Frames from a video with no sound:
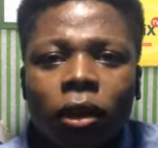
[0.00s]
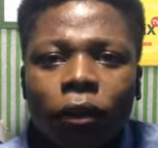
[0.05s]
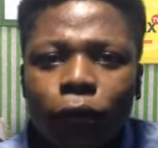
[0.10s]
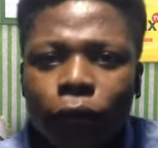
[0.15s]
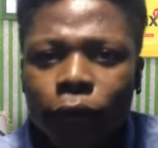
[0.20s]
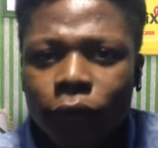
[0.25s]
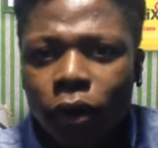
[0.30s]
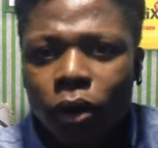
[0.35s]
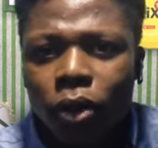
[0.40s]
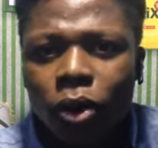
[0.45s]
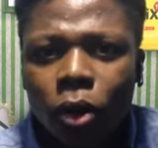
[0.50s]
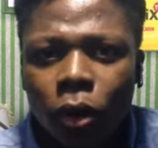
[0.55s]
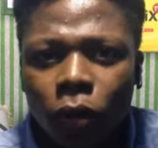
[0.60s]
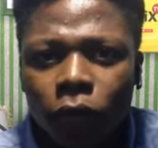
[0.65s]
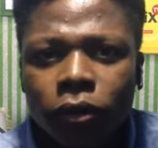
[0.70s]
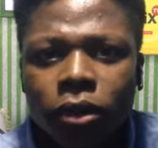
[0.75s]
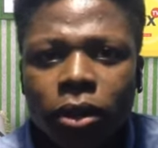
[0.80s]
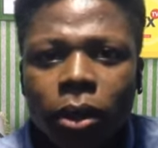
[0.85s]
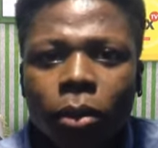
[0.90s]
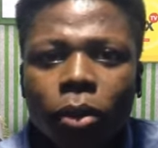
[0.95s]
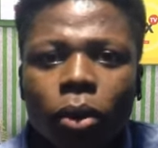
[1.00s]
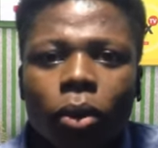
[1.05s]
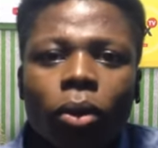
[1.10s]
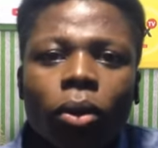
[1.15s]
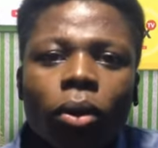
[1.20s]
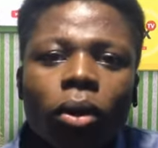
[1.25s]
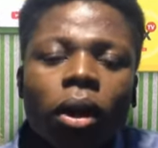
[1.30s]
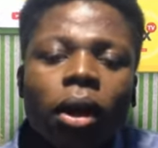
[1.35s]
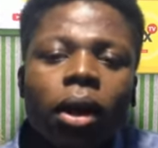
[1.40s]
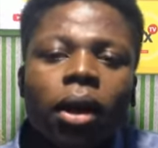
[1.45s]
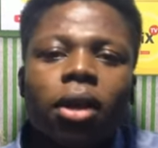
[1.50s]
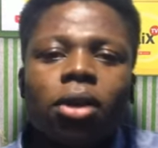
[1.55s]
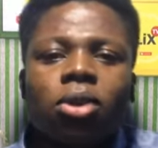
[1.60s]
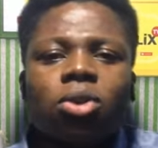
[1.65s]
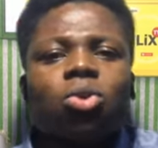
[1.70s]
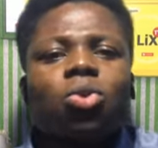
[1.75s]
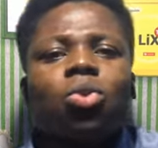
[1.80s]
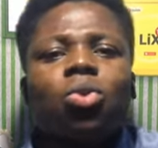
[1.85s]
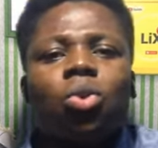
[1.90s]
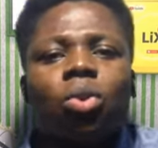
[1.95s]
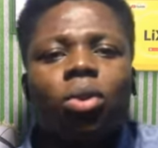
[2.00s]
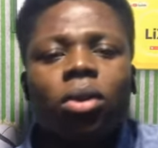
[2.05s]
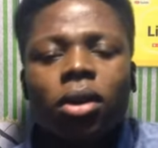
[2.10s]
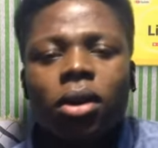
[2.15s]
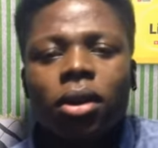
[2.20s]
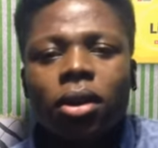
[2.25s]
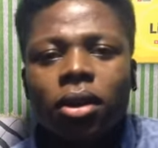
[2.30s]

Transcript: feel comfortable in school.